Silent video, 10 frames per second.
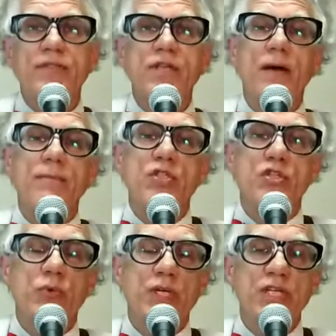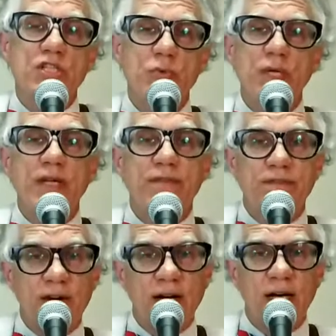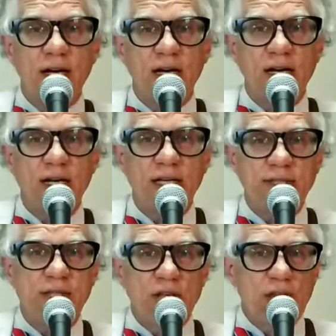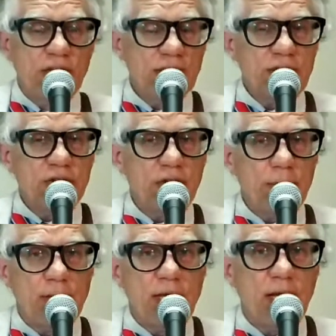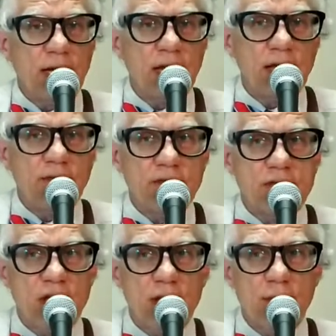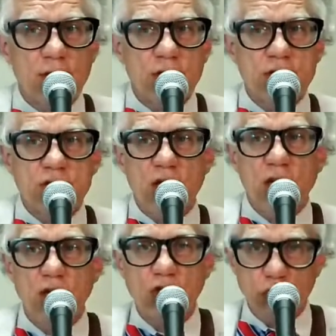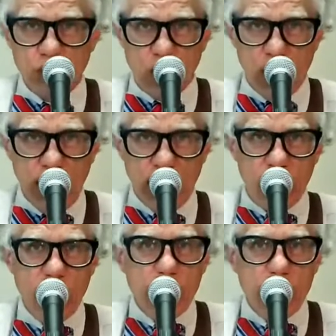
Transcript: some sweet, sweet fun in the middle of the summer sun. You know how.